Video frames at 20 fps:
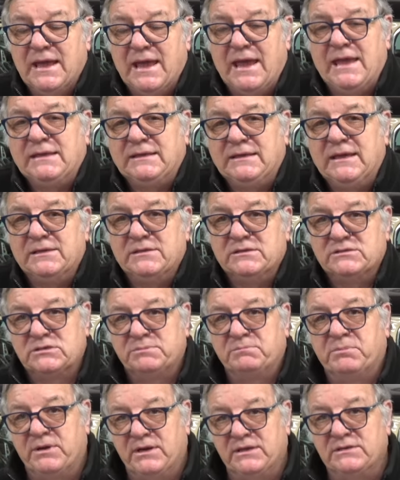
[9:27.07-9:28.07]
and get the
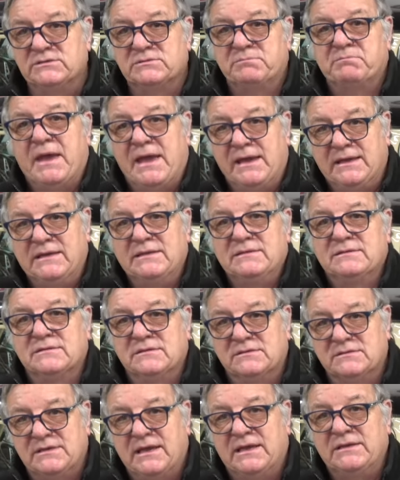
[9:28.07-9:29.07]
springs back
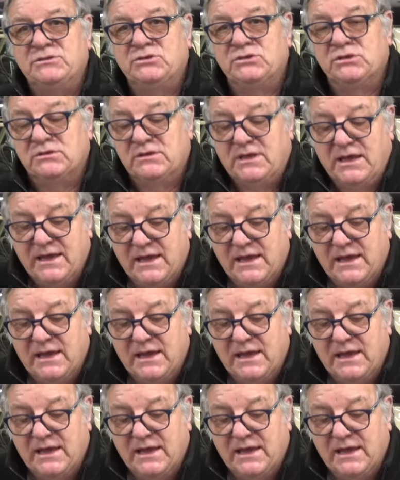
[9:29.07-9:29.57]
into tension.